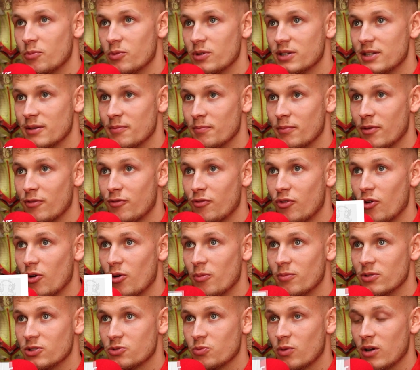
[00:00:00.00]
we didn't
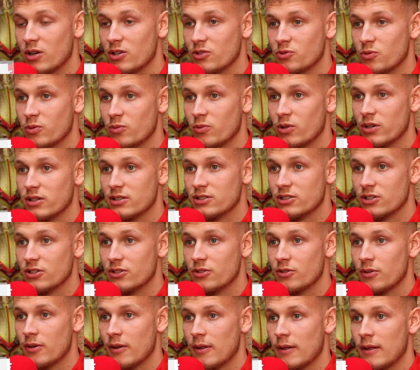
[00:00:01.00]
perform as well as we wanted
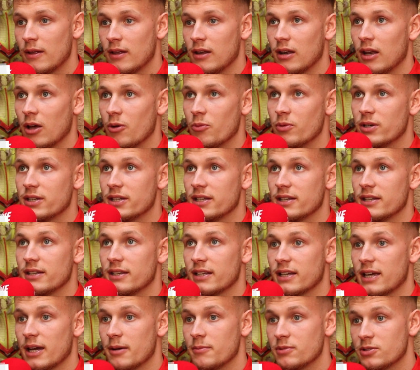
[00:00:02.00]
to, like we did in
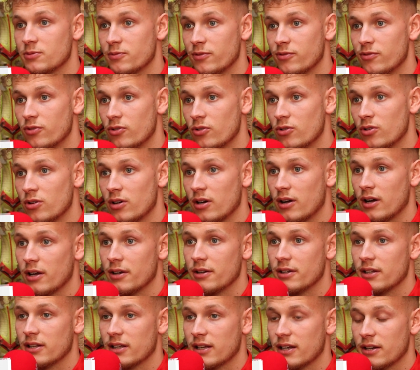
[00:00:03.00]
the games before
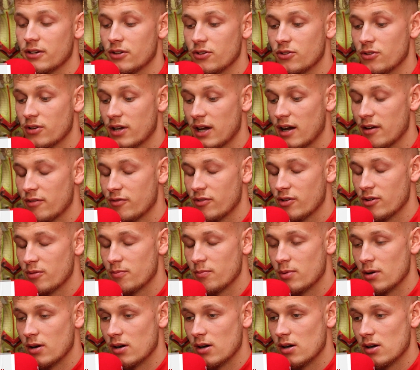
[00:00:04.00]
under the new gaffer,
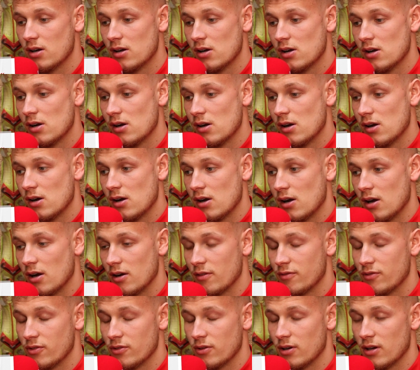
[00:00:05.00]
but
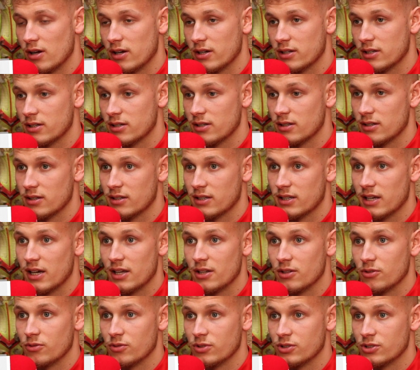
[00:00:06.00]
I feel like
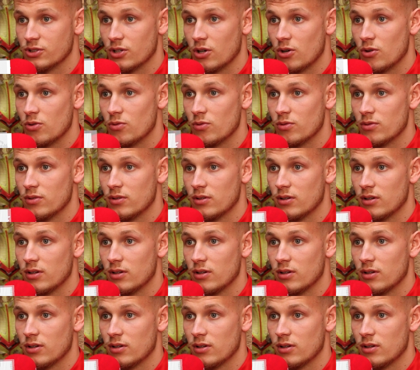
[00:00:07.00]
getting the result